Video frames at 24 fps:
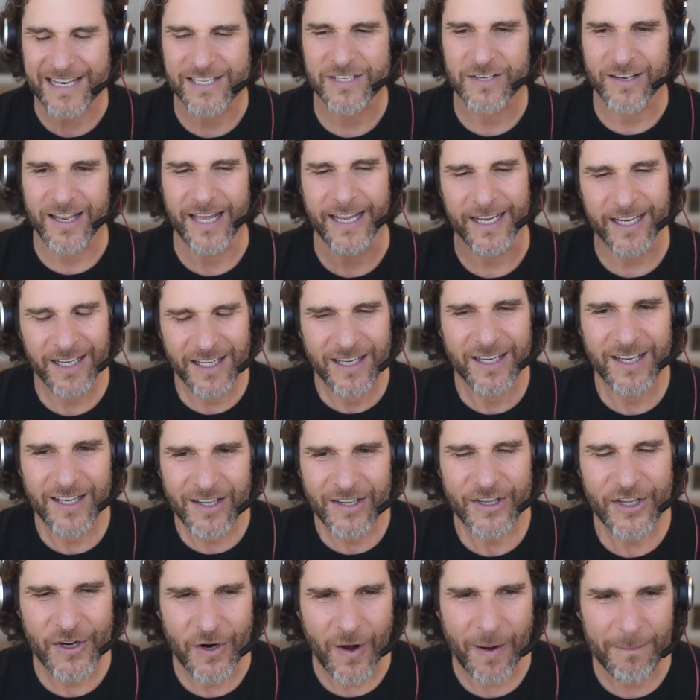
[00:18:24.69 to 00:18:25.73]
So, like
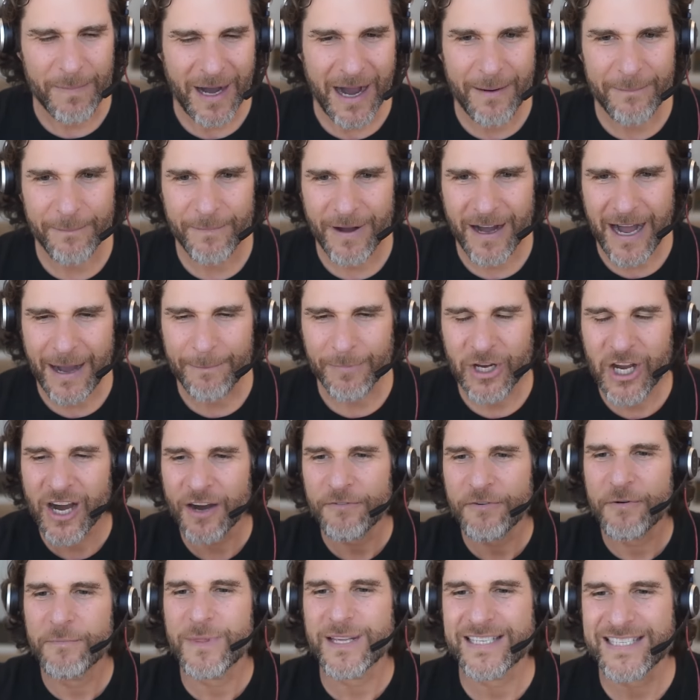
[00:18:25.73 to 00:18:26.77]
you know, I'm, I'm, I'm cut
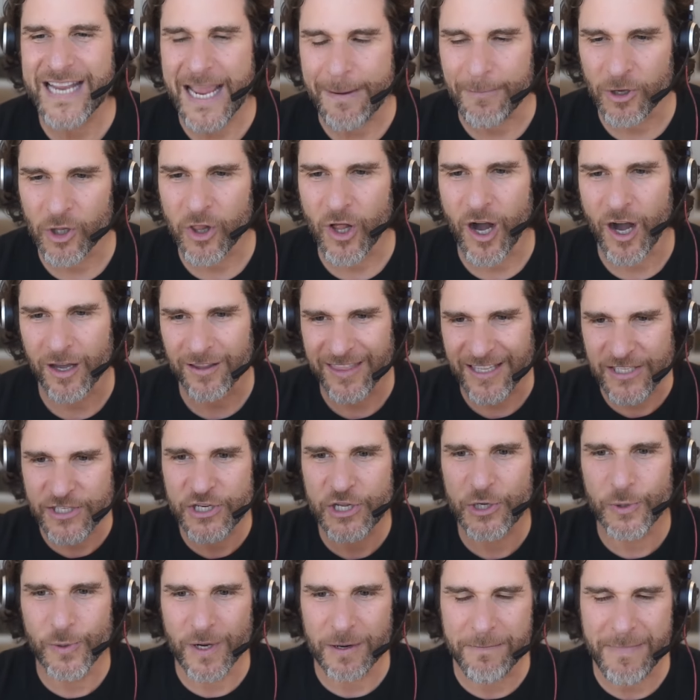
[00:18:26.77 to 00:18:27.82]
from the same cloth as
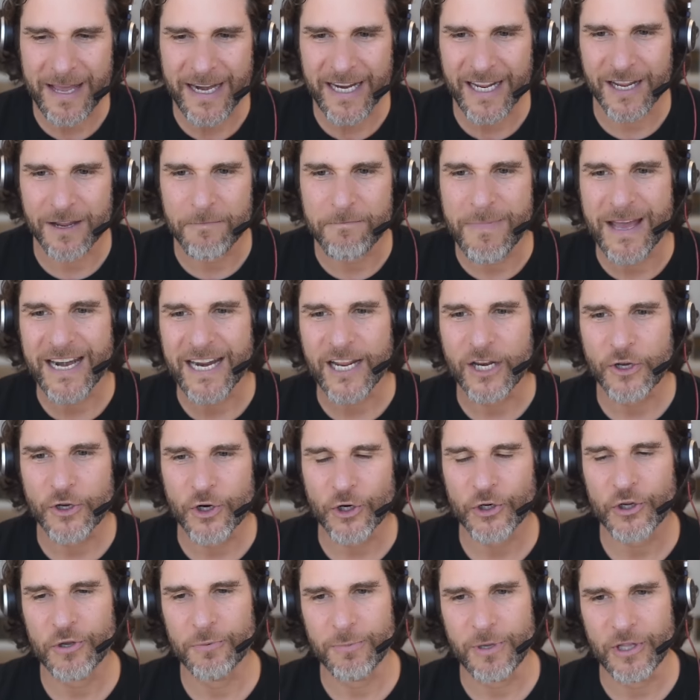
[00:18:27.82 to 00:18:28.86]
you and many, many in your
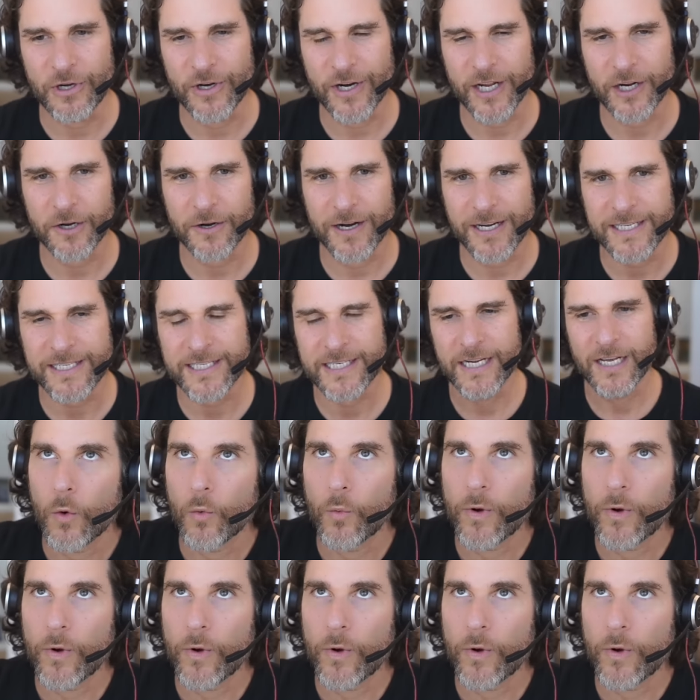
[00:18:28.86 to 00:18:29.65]
community, Chris.